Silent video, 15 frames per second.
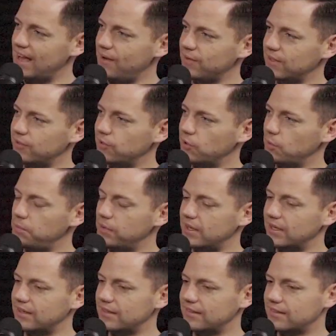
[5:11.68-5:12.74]
County a little
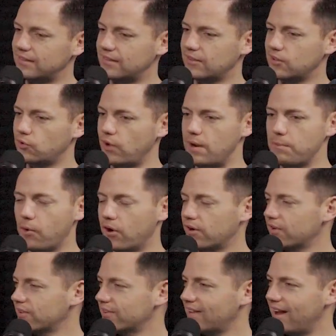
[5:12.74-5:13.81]
bit. Great
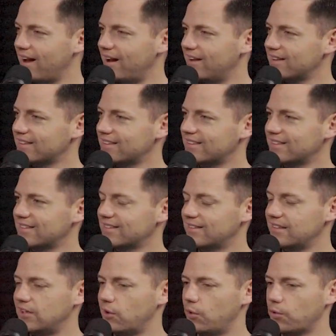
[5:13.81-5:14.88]
partners to us,
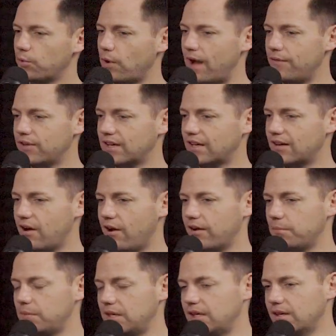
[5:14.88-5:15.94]
thriving
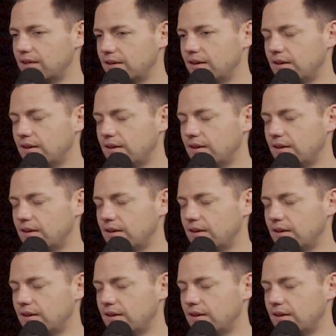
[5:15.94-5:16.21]
economy.